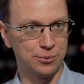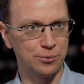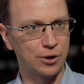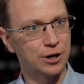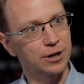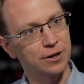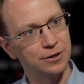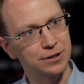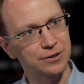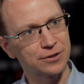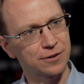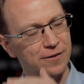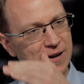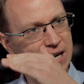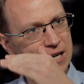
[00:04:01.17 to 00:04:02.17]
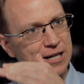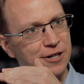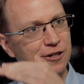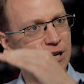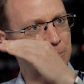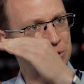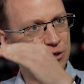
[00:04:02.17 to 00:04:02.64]
to work on a sort of
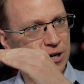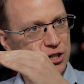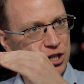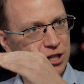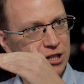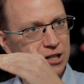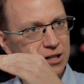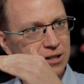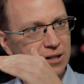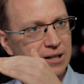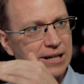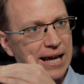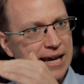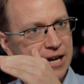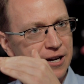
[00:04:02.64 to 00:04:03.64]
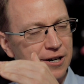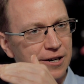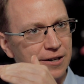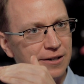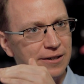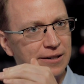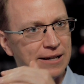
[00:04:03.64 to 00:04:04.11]
higher abstraction
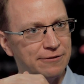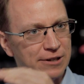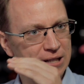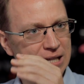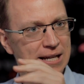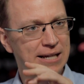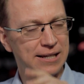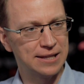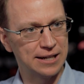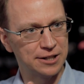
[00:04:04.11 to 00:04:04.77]
level.